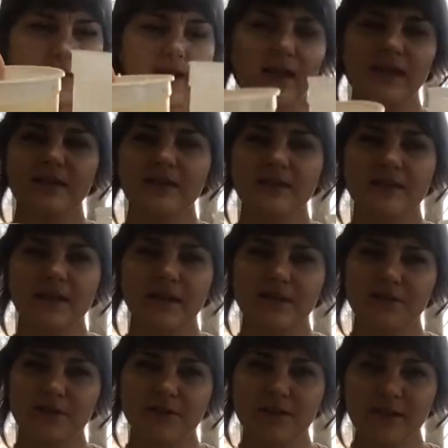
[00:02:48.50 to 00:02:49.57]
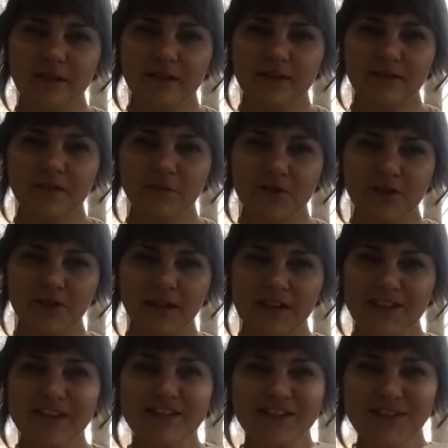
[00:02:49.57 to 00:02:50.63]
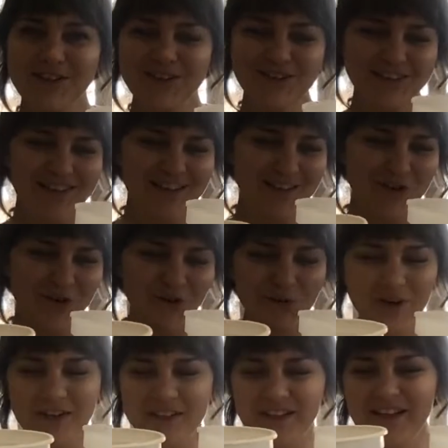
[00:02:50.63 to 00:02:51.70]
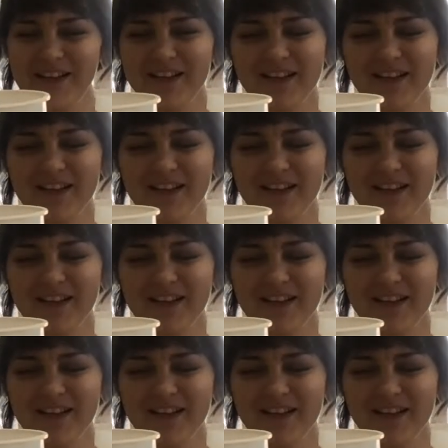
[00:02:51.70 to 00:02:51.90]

it's just nicer to put your hand into than cold water.